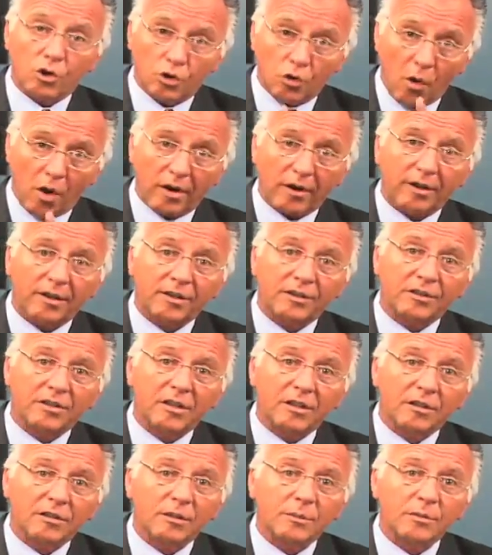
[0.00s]
You ought to
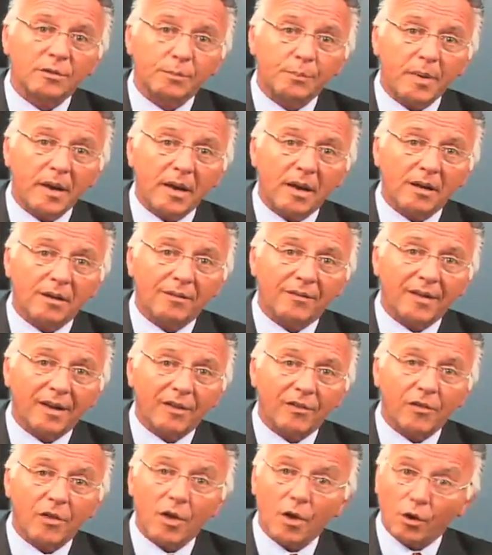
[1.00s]
consider some speaking
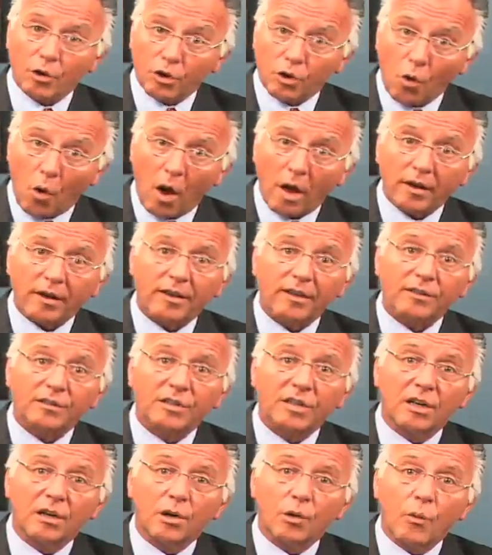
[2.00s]
events. You ought to
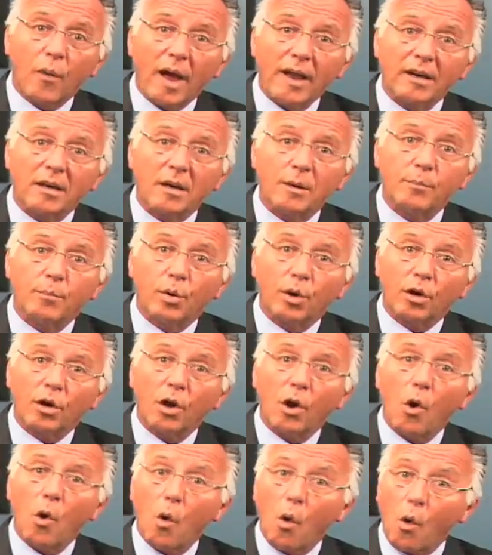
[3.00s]
consider writing a
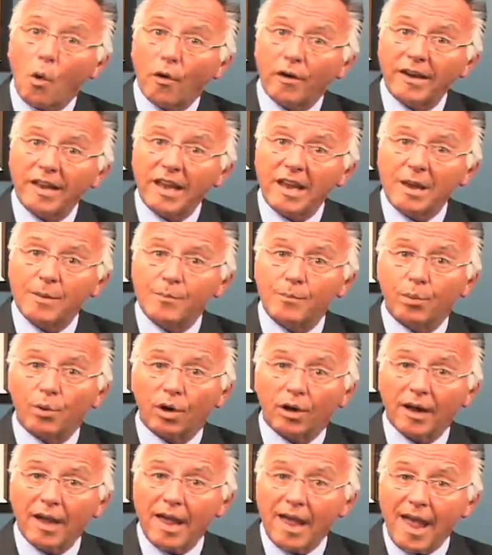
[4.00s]
book or an
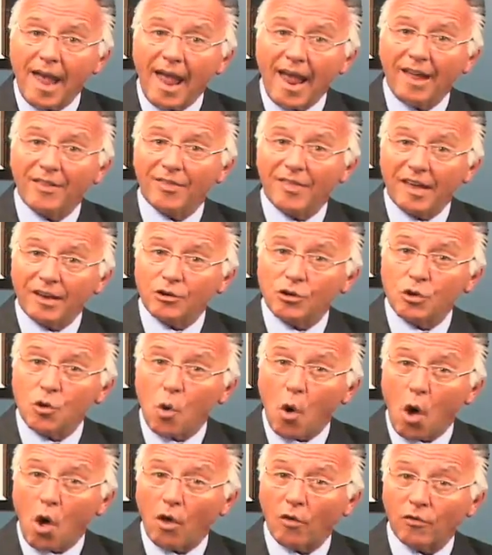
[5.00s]
ebook. And then
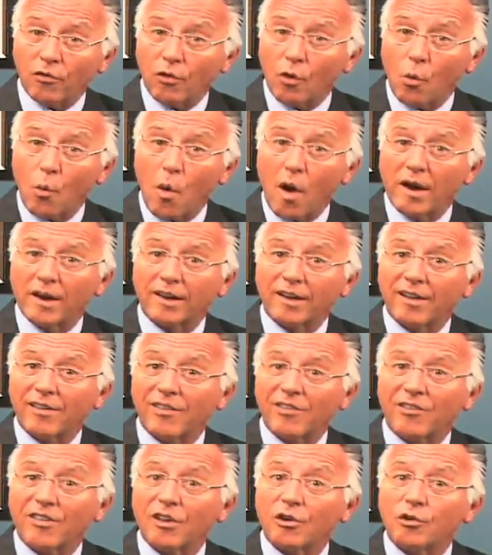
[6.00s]
you also want to
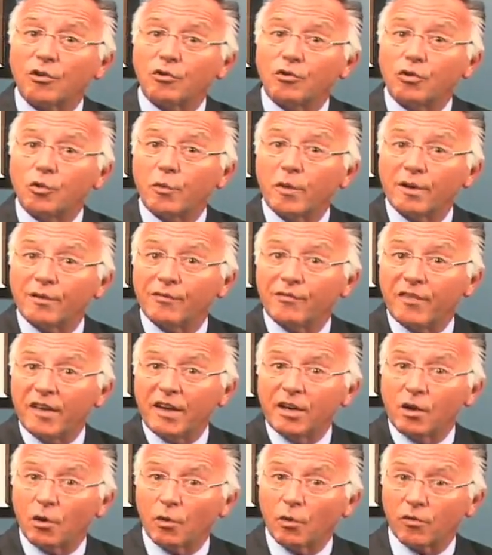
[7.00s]
consider doing
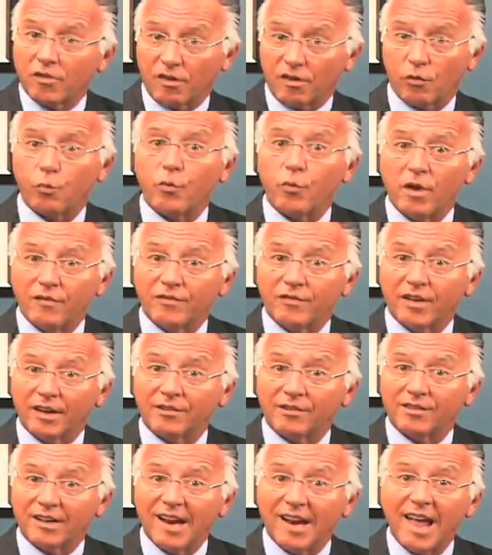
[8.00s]
videos, as we've
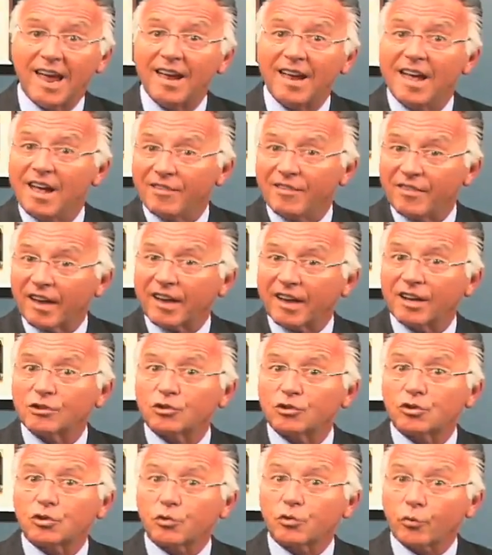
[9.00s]
done today, that can
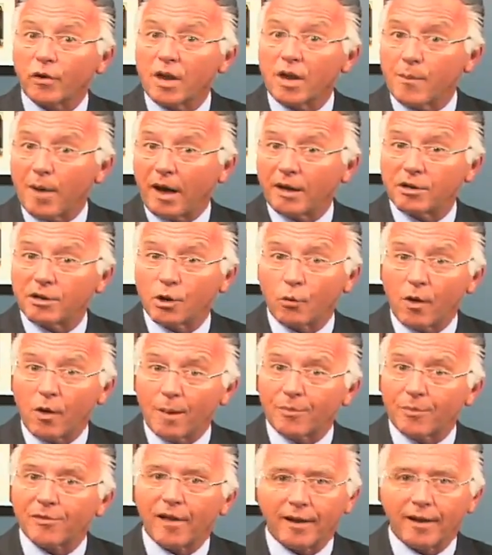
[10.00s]
stream on your
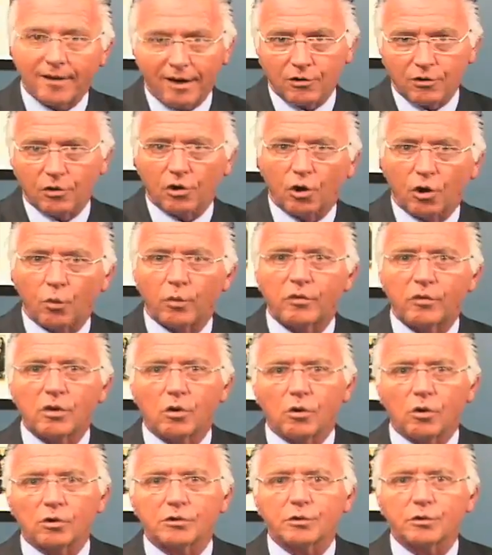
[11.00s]
website. And you know, with the
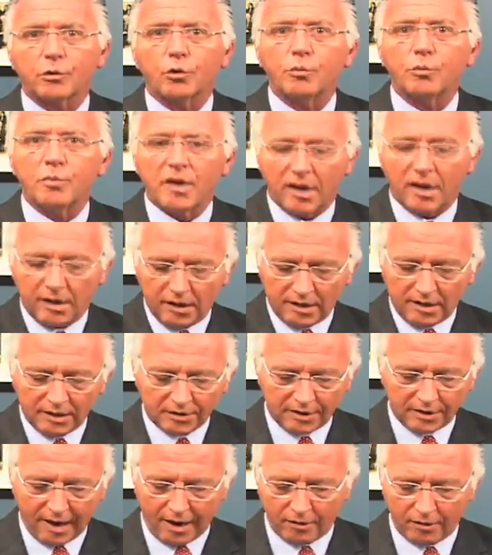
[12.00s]
Ohlson Group, you get a
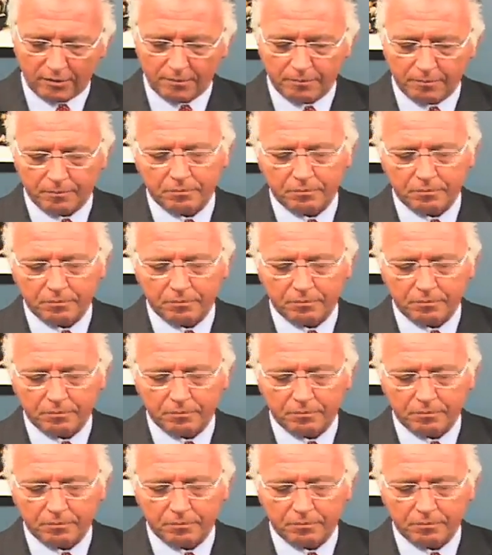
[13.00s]
discount.